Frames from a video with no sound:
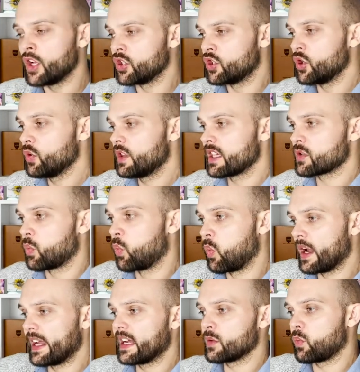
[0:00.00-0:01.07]
Do this
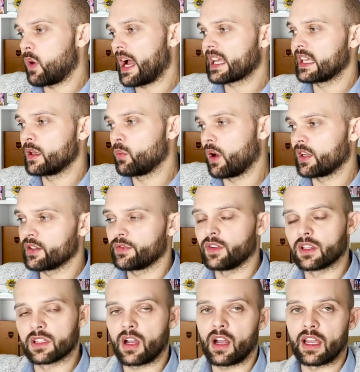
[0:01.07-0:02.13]
weird, wacky, wonderful
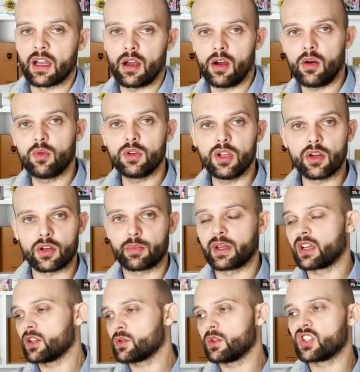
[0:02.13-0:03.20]
diet. Oh, look,
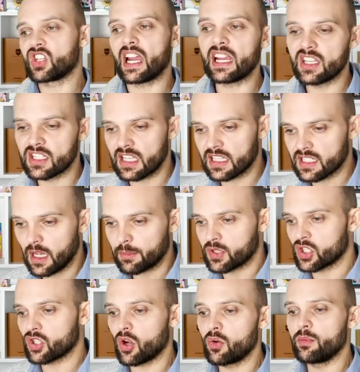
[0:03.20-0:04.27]
because we changed things up
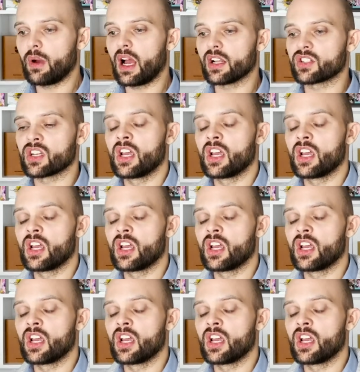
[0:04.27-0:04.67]
so much,